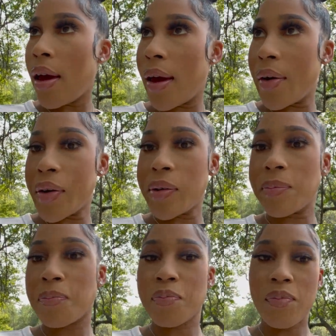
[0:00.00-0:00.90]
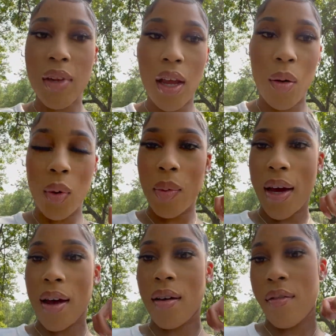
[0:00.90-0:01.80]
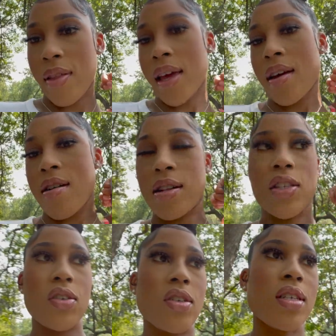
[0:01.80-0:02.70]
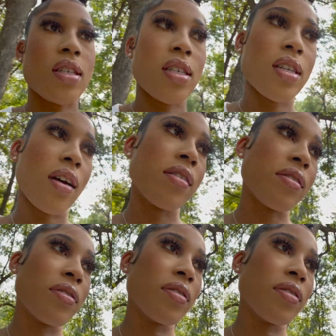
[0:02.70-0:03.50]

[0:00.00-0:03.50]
um, and we would have like concerts and stuff.